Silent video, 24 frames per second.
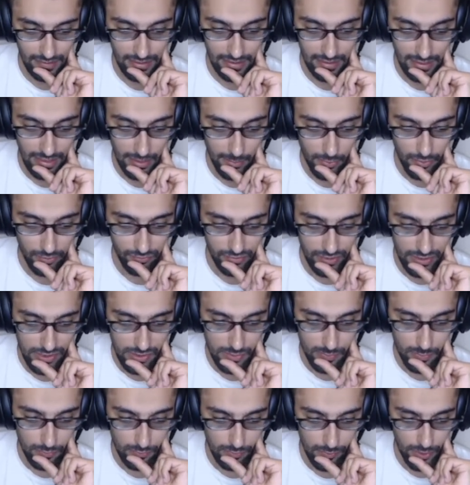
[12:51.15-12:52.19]
He moved his
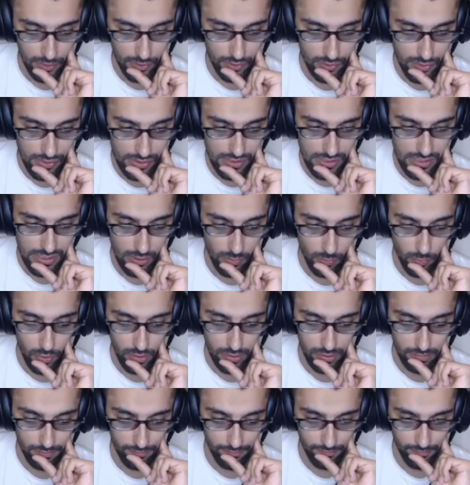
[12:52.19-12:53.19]
rook to c1.